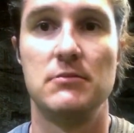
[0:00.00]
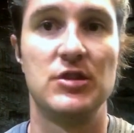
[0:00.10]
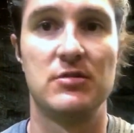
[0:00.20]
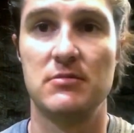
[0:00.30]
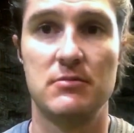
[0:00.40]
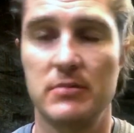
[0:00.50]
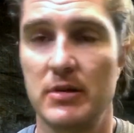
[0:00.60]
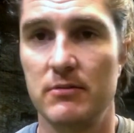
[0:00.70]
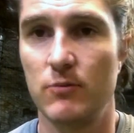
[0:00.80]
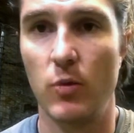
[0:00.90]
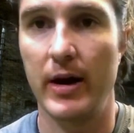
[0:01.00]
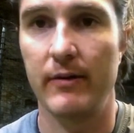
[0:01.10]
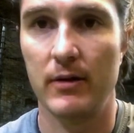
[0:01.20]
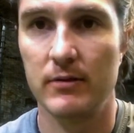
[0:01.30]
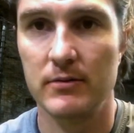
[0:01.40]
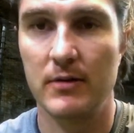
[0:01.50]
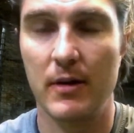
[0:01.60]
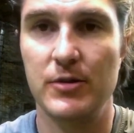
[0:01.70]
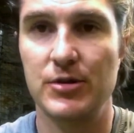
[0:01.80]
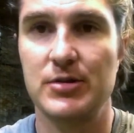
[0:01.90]
Just whatever.
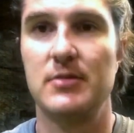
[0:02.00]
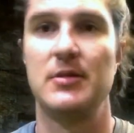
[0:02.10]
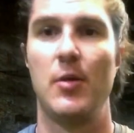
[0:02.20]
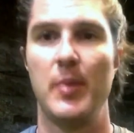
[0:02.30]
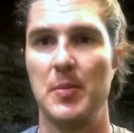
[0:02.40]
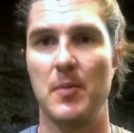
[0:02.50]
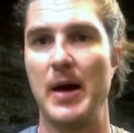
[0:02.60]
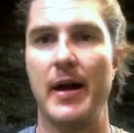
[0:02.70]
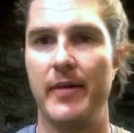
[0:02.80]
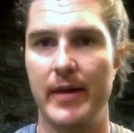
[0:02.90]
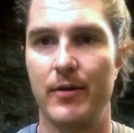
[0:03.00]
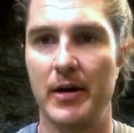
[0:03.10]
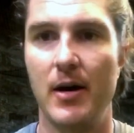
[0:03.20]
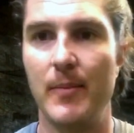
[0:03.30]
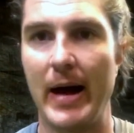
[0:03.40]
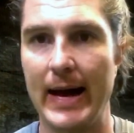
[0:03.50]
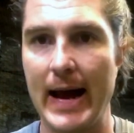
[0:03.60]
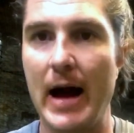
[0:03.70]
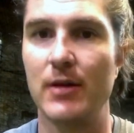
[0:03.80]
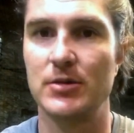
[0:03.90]
Just tell people about it. They'll come,
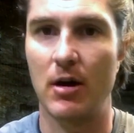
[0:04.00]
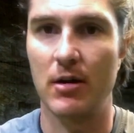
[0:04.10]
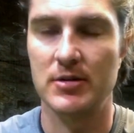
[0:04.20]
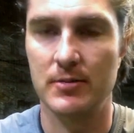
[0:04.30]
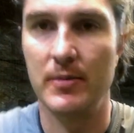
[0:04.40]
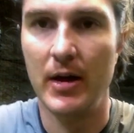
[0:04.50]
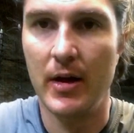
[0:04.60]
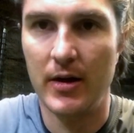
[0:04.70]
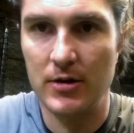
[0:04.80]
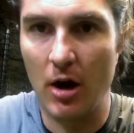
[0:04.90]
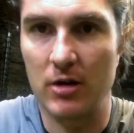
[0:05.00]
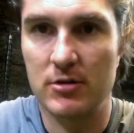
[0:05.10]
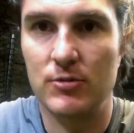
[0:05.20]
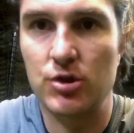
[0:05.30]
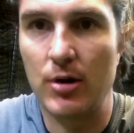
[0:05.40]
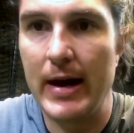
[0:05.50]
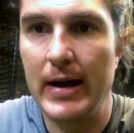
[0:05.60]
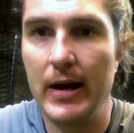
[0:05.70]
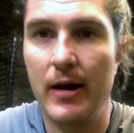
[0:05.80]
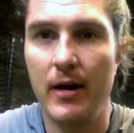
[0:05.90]
hang out, talk some
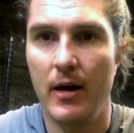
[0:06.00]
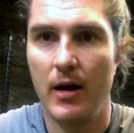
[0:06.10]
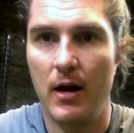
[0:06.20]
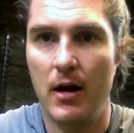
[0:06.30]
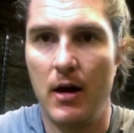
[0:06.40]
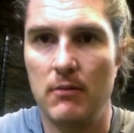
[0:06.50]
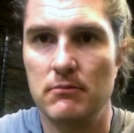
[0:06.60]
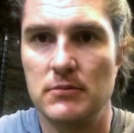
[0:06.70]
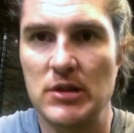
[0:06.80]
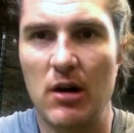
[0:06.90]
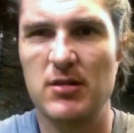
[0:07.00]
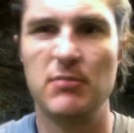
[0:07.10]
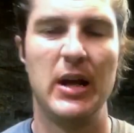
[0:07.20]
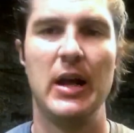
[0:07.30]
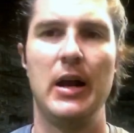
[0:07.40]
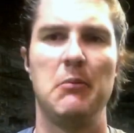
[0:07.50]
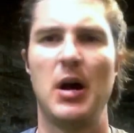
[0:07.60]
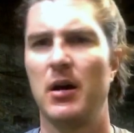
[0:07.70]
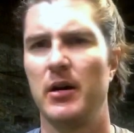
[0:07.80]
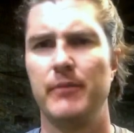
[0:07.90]
training, talk some hitting.
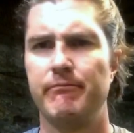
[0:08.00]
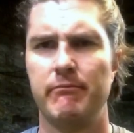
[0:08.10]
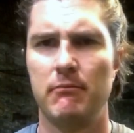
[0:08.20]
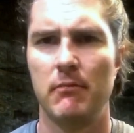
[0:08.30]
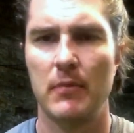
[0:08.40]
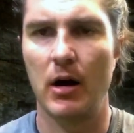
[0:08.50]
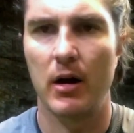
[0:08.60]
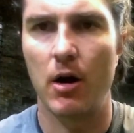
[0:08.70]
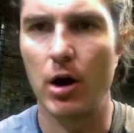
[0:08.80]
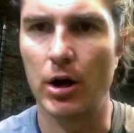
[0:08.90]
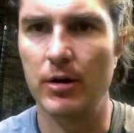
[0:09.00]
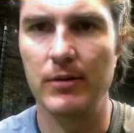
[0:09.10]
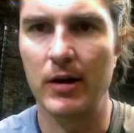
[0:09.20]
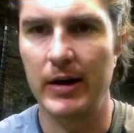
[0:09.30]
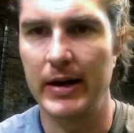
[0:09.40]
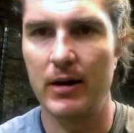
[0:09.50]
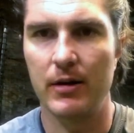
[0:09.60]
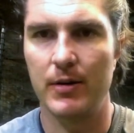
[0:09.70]
Not gonna argue. Not gonna get on